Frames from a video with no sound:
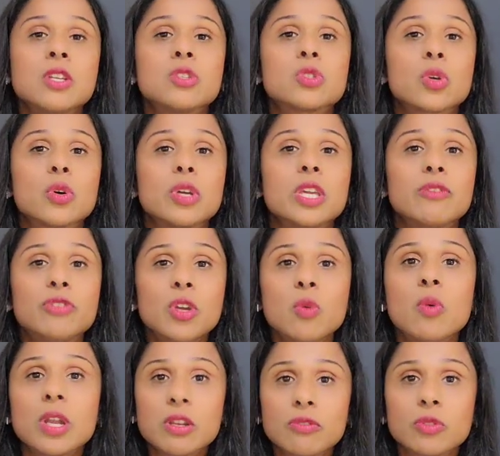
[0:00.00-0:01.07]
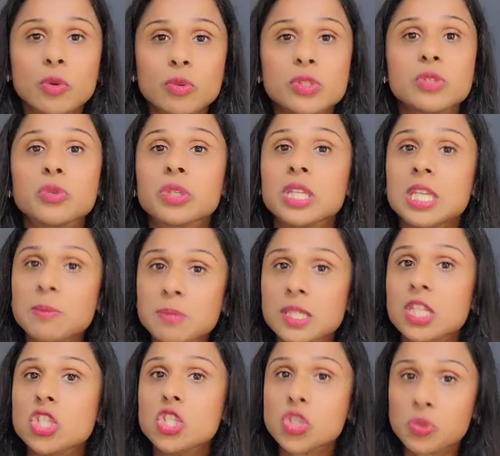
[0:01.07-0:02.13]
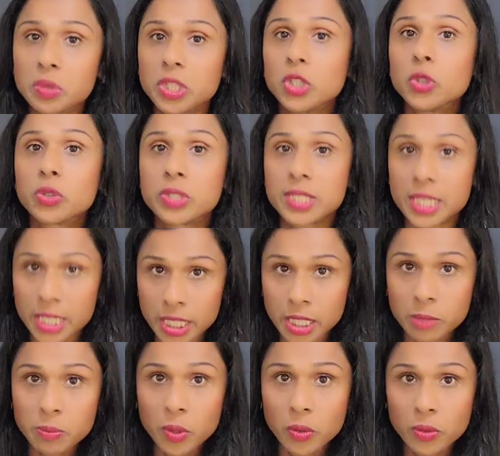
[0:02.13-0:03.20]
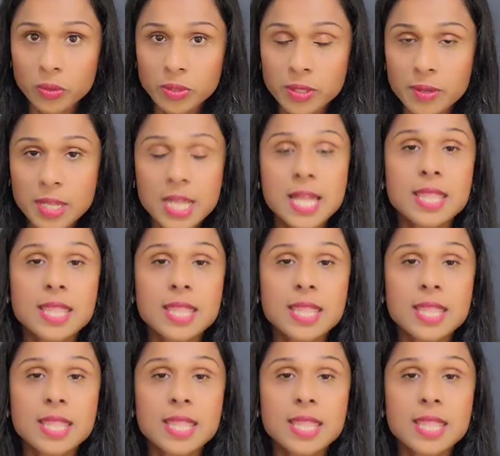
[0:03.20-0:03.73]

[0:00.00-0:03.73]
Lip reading: So if you're one of those who keeps injuring your tailbone,